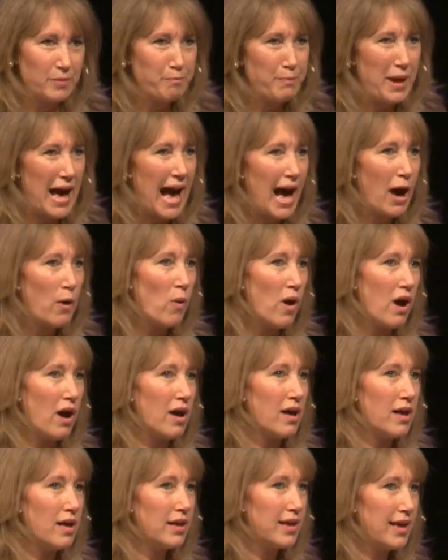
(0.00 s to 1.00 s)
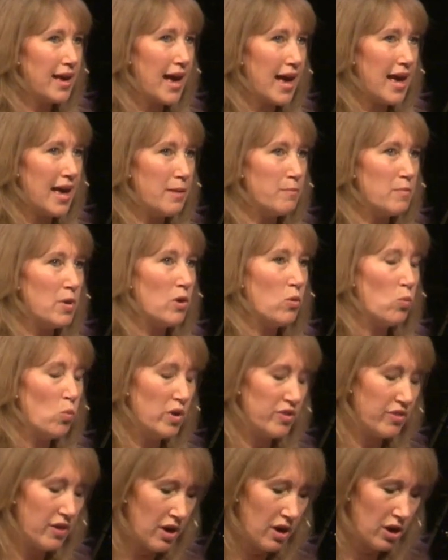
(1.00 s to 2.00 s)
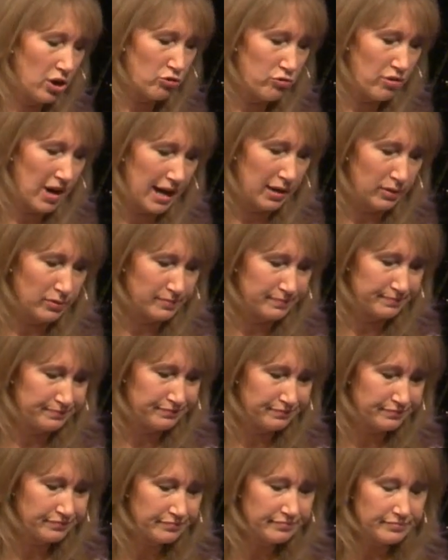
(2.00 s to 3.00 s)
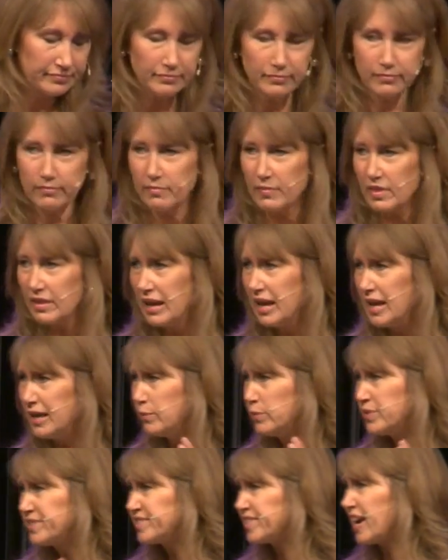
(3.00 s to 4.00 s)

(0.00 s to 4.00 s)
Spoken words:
Power came with her crown. And it was